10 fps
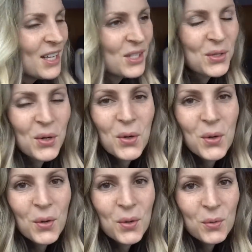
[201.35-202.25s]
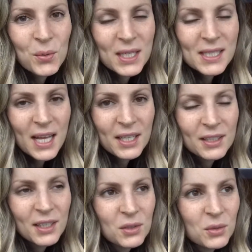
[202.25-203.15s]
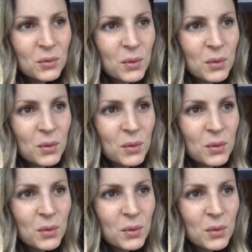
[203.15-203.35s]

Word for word: so we decided that